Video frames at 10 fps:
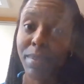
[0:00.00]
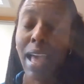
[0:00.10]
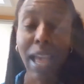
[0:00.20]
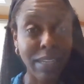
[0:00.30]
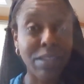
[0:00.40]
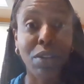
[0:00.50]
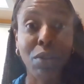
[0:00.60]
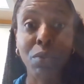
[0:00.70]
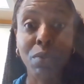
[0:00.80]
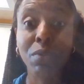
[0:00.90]
I
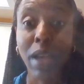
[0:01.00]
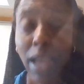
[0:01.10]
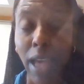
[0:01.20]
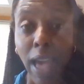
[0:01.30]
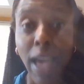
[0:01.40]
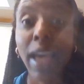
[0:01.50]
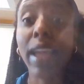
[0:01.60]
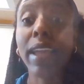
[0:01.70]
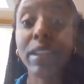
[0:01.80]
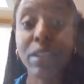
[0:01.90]
know
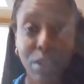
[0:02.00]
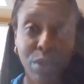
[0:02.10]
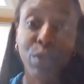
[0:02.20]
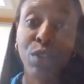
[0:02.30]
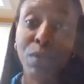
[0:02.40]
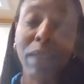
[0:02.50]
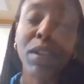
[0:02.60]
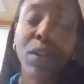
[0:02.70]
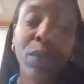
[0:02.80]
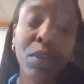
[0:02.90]
you might be
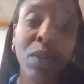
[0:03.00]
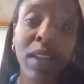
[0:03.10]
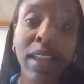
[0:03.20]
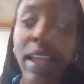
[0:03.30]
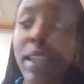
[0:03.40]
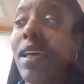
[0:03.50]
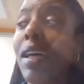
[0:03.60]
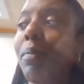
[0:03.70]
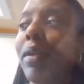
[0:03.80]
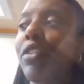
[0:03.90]
going through a lot,
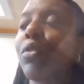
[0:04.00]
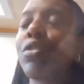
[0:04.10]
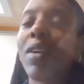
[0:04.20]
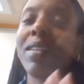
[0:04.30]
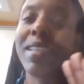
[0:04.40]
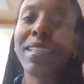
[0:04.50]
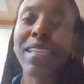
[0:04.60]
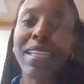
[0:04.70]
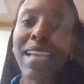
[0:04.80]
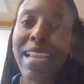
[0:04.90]
but you'll start to
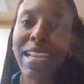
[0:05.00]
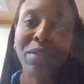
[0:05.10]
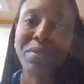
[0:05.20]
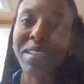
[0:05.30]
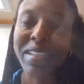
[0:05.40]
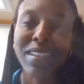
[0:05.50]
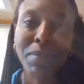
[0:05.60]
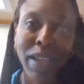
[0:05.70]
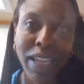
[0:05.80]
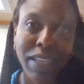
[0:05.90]
see that energy
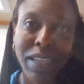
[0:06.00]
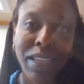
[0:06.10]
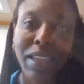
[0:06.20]
dissipate.